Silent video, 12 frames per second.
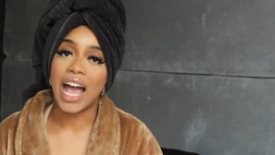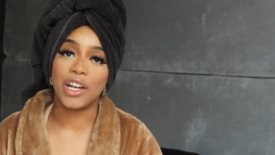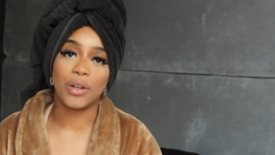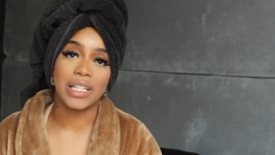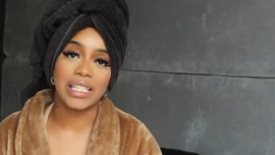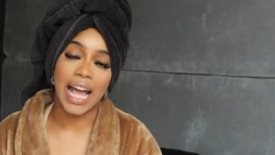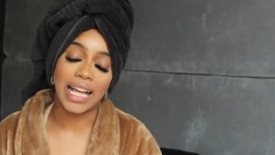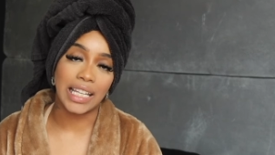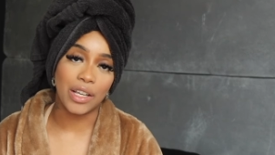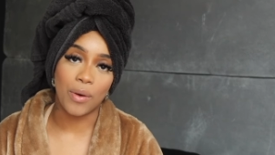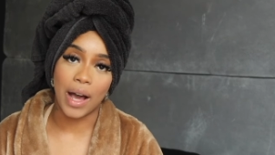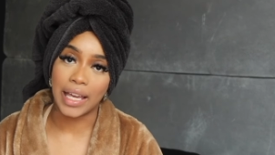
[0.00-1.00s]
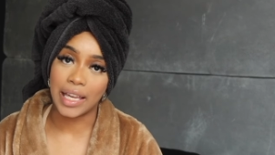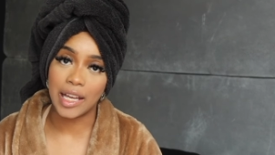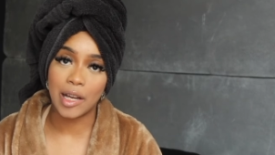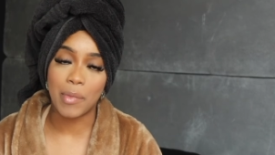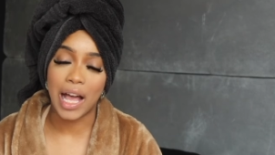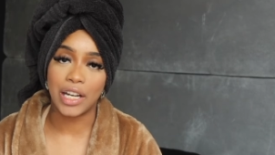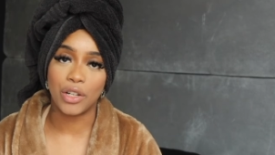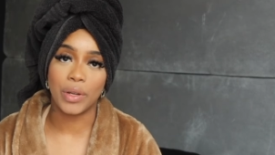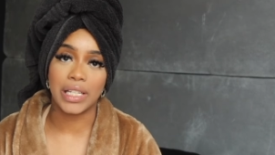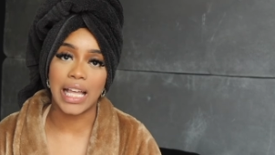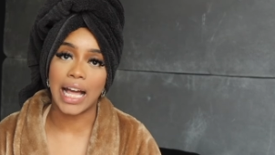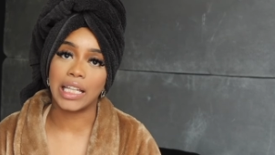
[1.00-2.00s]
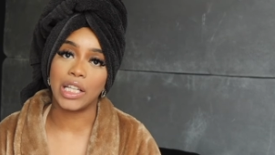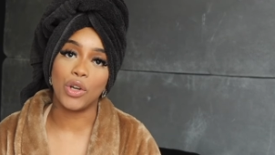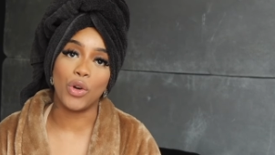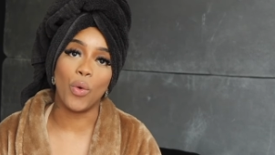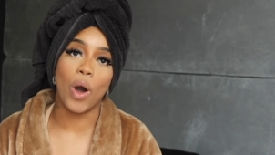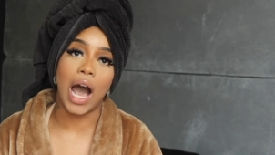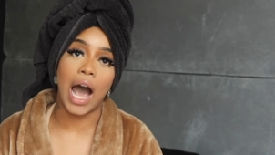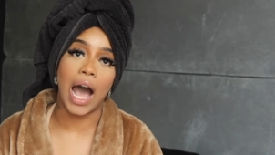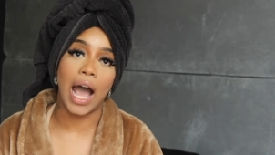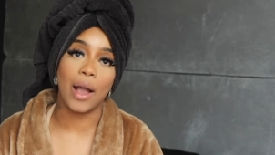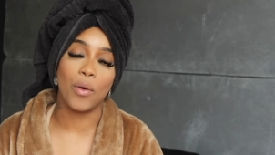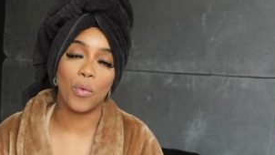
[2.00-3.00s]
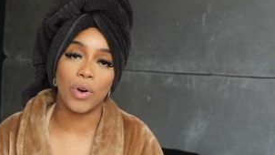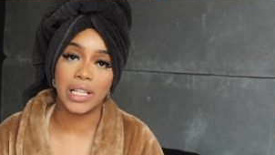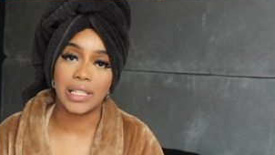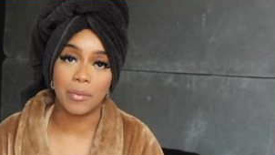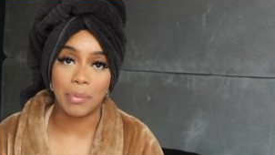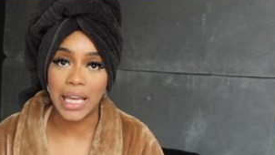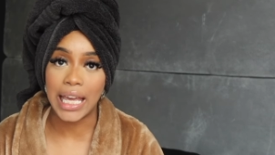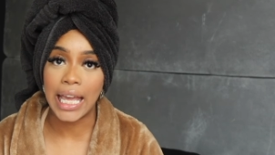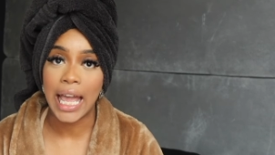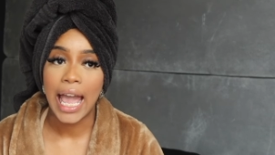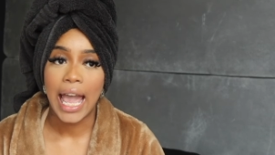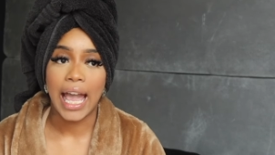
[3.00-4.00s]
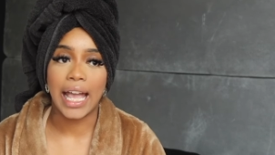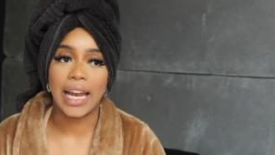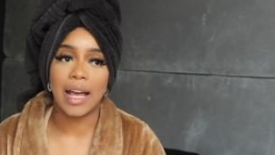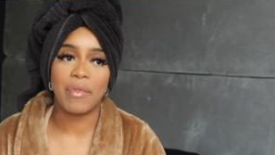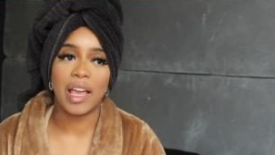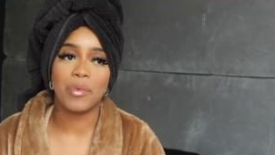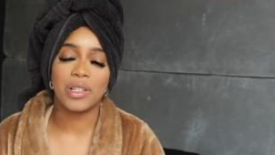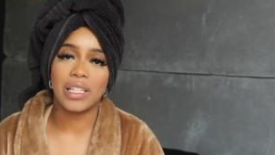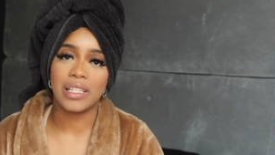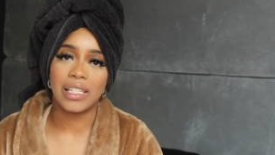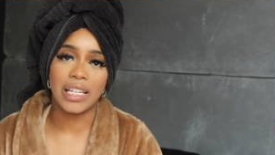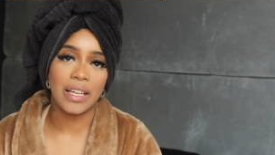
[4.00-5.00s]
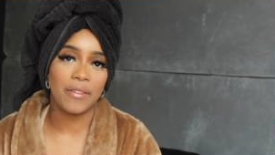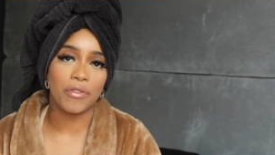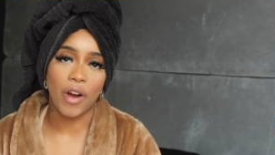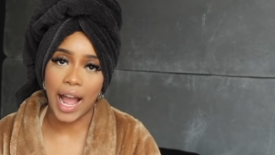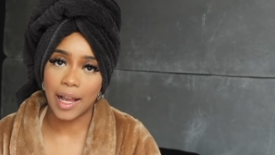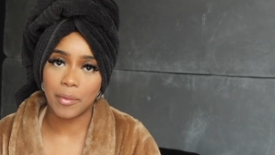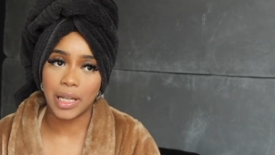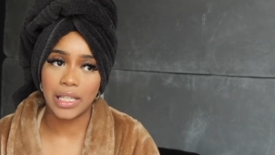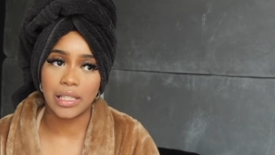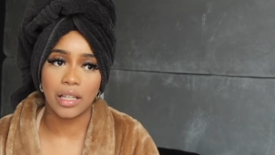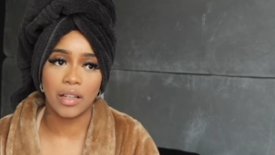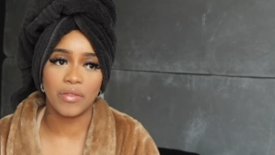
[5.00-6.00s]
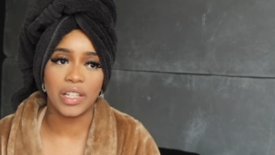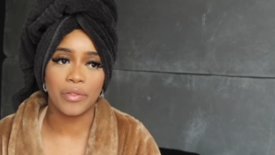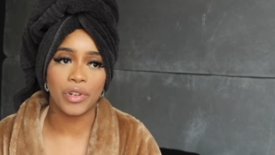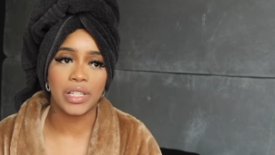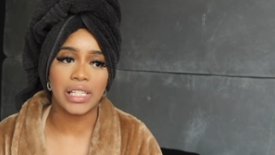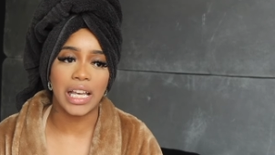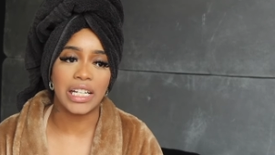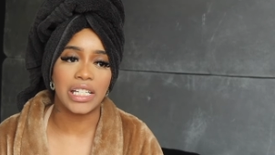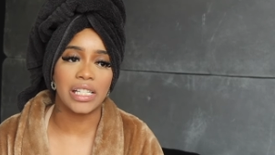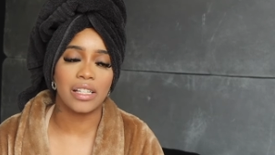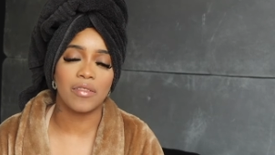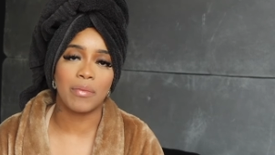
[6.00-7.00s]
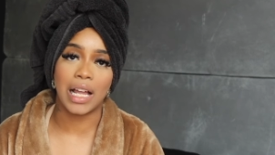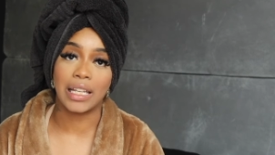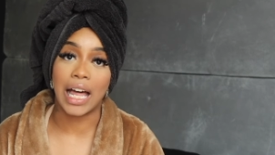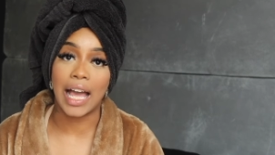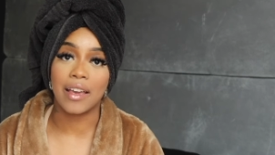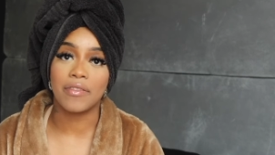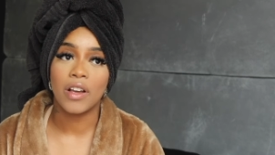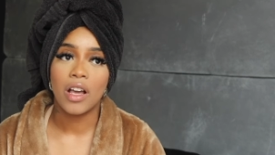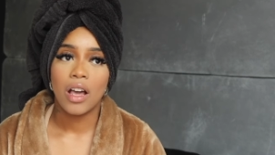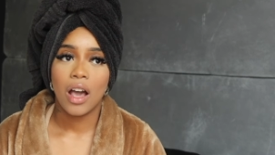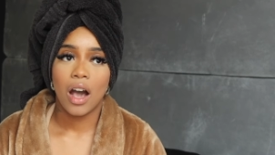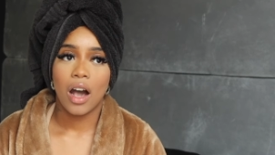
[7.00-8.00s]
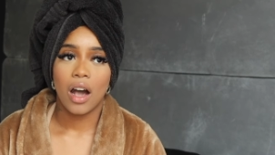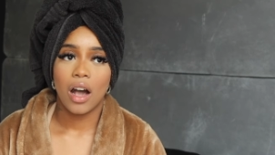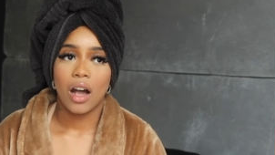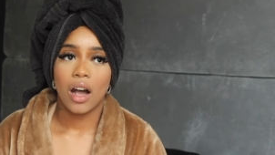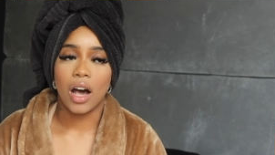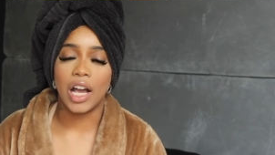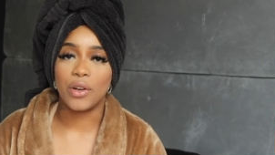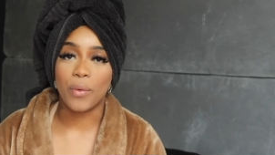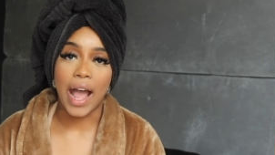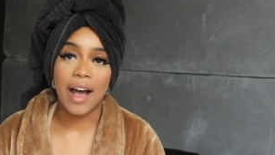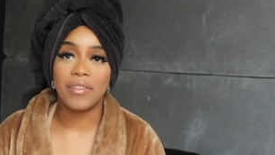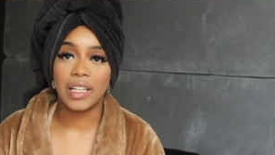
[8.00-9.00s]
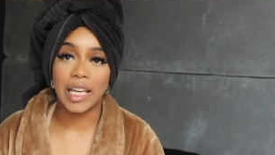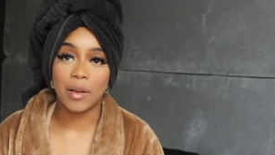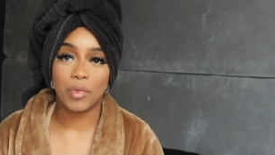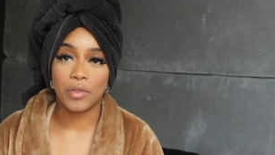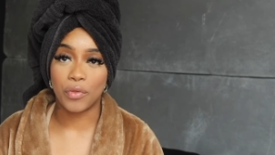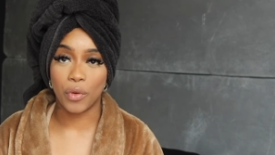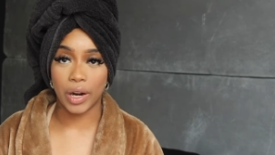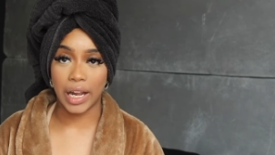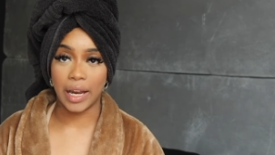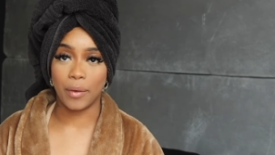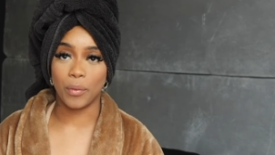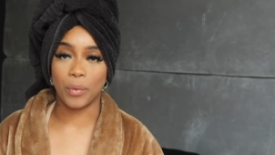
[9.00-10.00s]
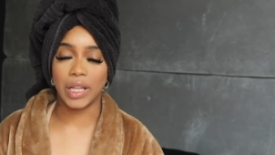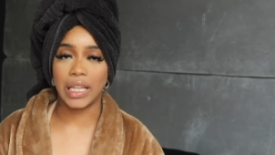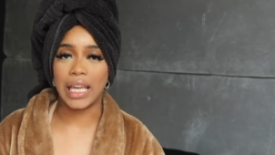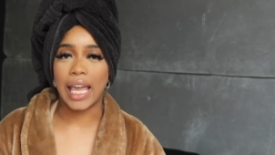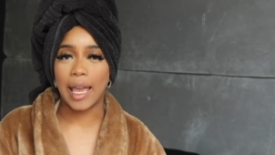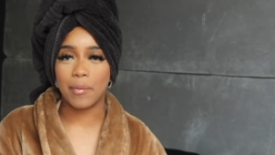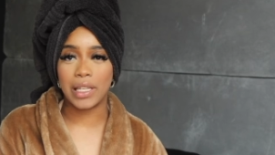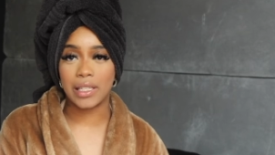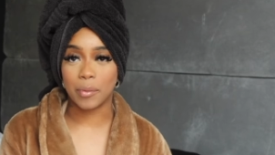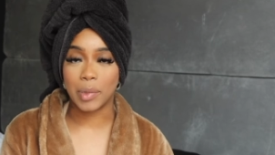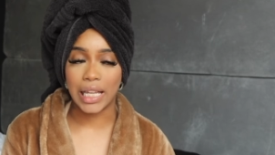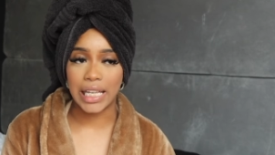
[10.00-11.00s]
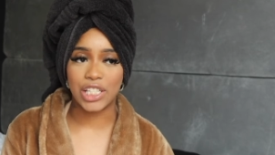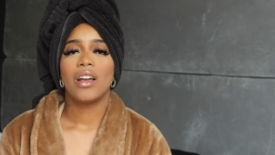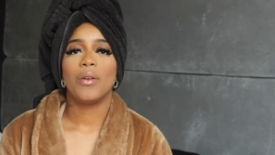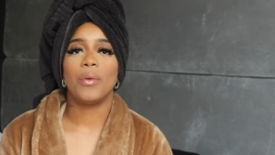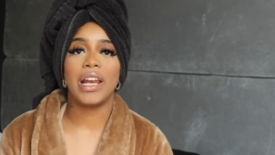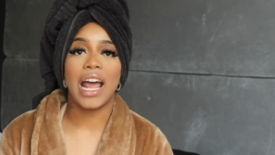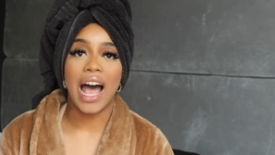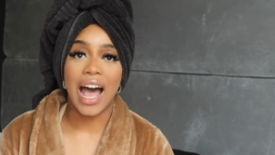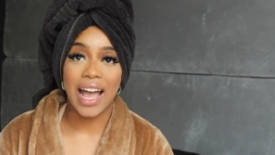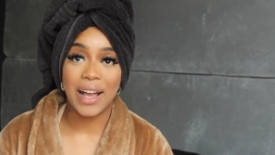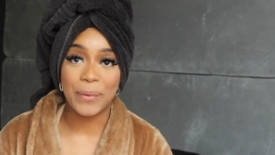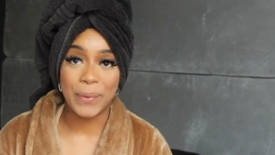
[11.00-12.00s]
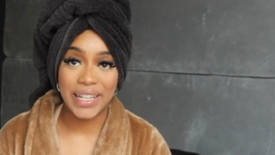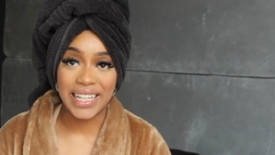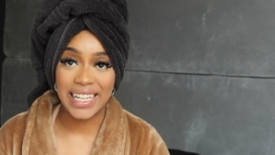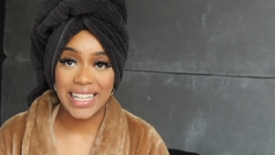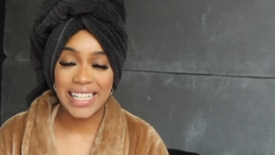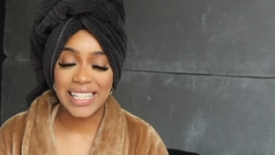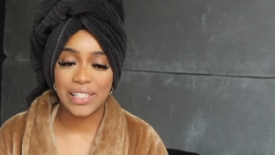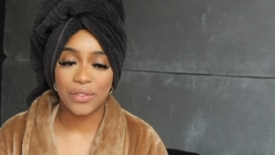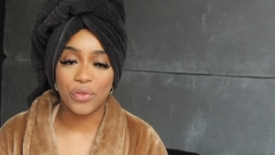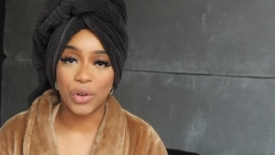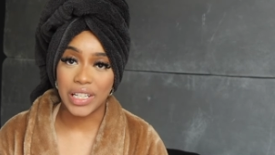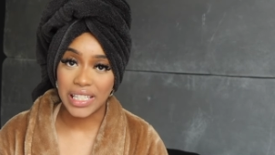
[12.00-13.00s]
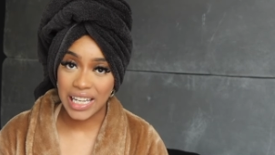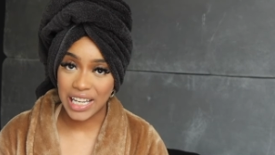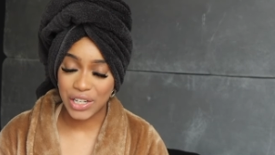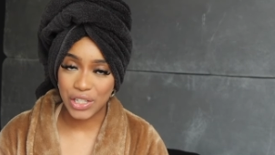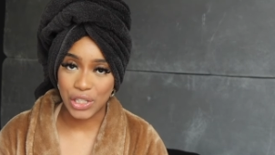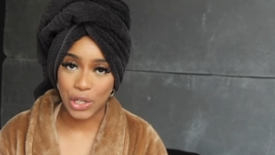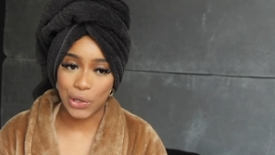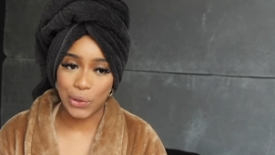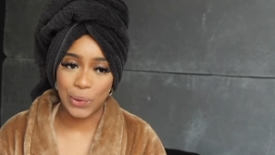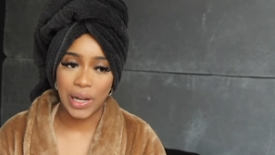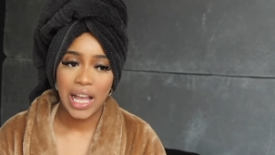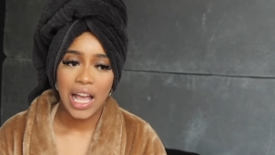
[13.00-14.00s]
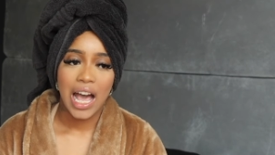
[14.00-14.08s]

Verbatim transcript: I know exactly who I am. I know exactly who I want to be, and I'm able to see fragments of different stages of my life unraveling before it really came into place. When I was fourteen years old,